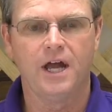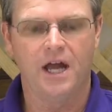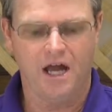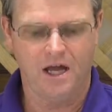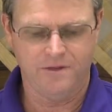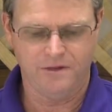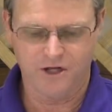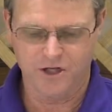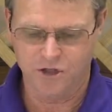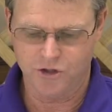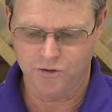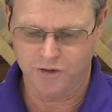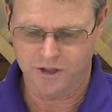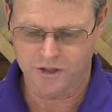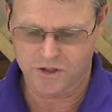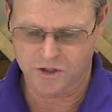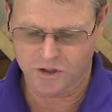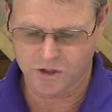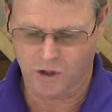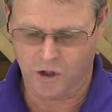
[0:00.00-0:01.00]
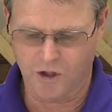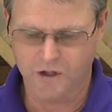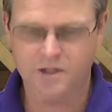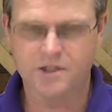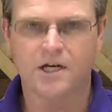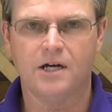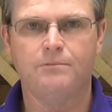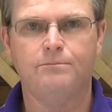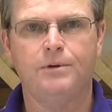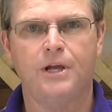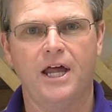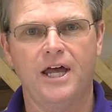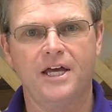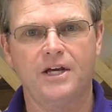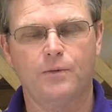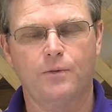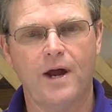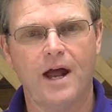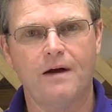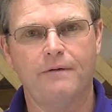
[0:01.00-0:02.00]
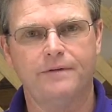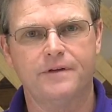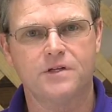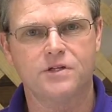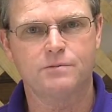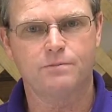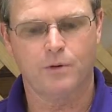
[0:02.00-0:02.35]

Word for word: and then you can start uh, playing around with this